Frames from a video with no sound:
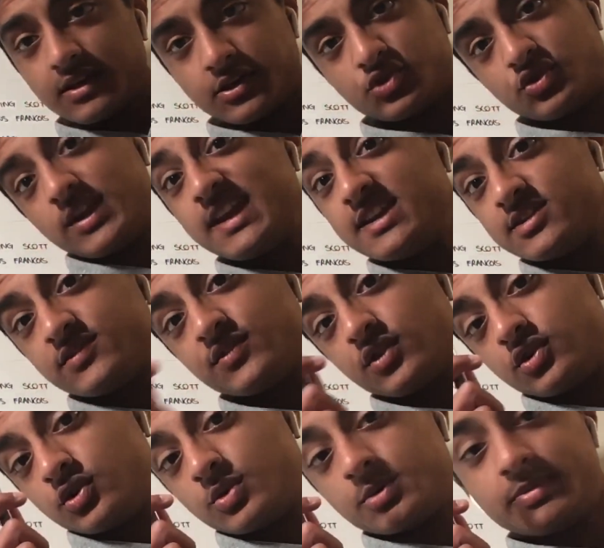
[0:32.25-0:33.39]
Green is
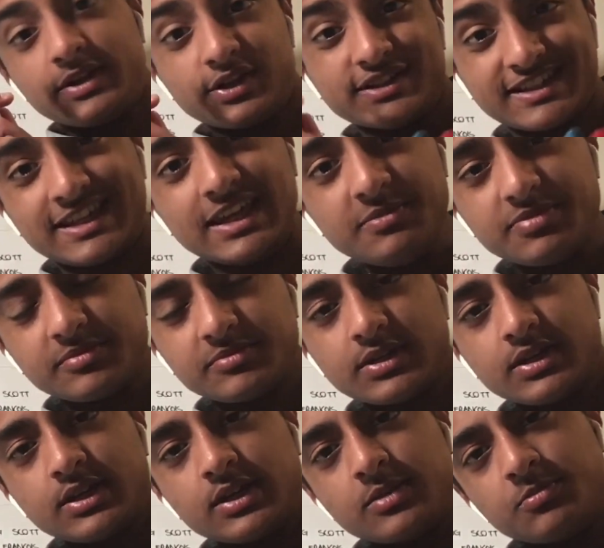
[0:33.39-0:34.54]
for who I'd be looking to keep,
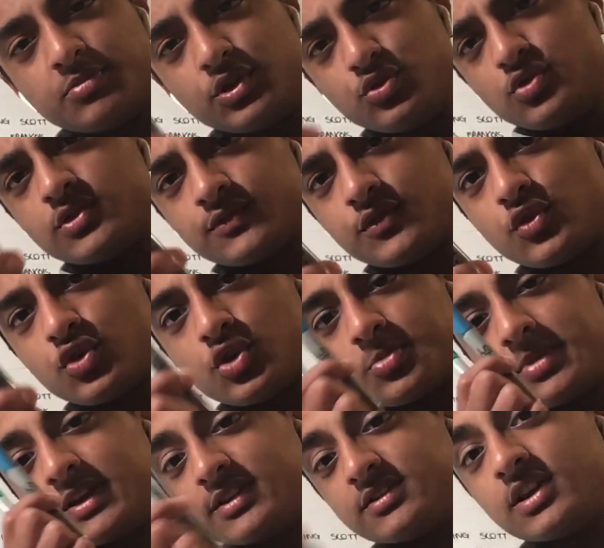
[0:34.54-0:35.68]
blue is for who I'd be
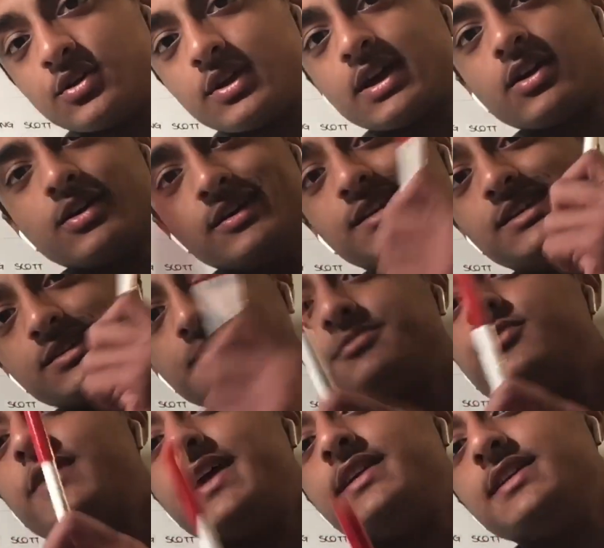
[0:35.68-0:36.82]
looking to loan out, and red